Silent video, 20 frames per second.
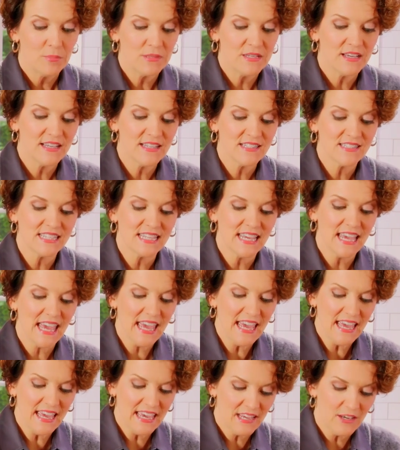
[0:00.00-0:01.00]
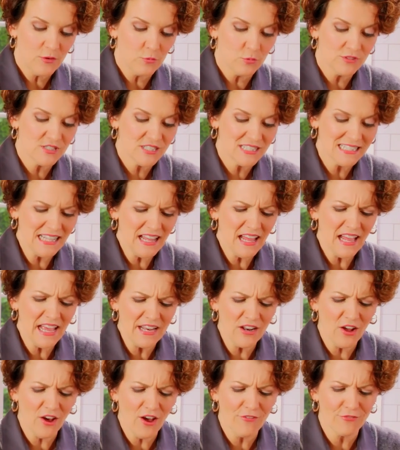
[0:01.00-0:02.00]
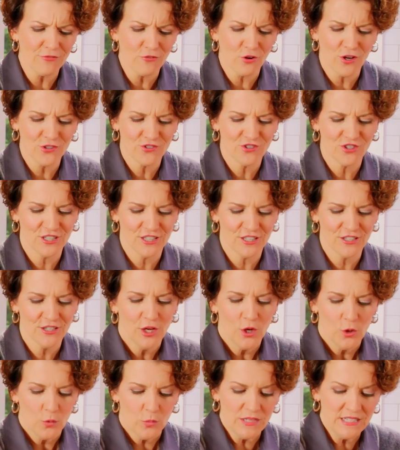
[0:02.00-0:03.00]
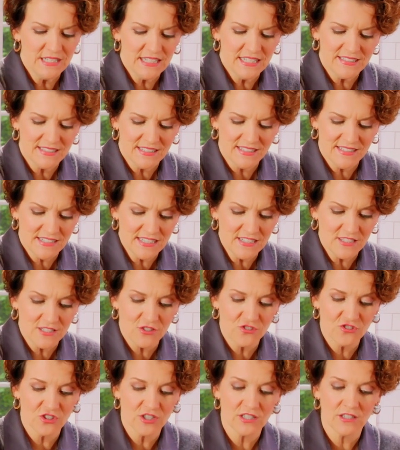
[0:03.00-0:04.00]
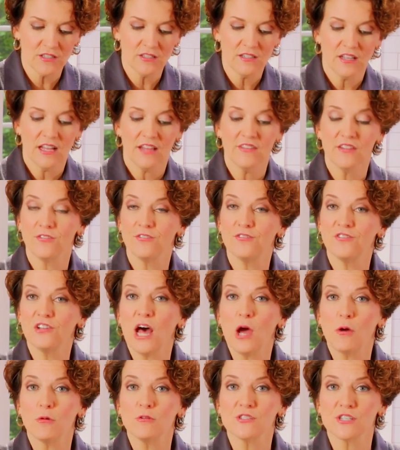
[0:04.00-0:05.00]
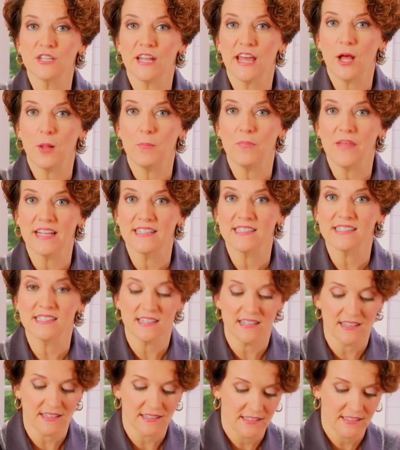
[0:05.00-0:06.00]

because the egg will slide off raw chicken. We need it to stick to the chicken, and the flour is gonna help that stick.